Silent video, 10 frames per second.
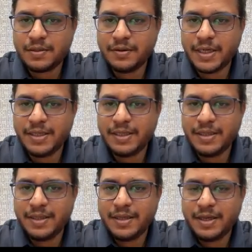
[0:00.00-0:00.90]
All right.
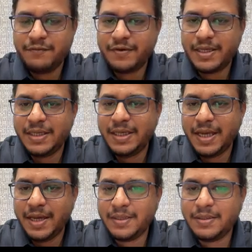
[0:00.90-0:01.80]
And finally,
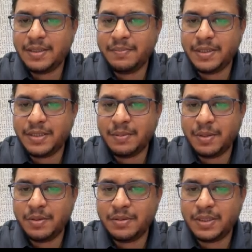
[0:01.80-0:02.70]
add a bit
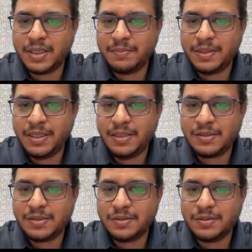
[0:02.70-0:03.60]
about the company.
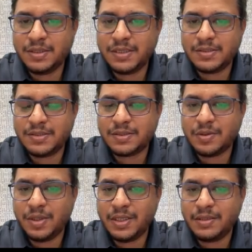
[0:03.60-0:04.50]
So let's just
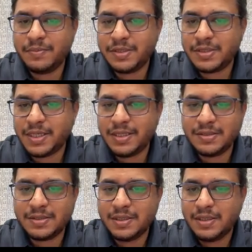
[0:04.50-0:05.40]
call it a
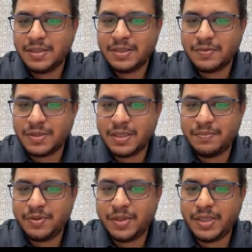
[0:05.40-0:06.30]
mid-size 1,000
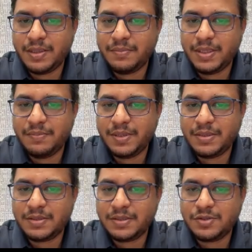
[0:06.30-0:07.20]
employee company
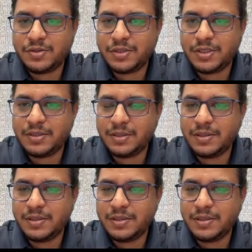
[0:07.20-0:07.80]
based in Georgia.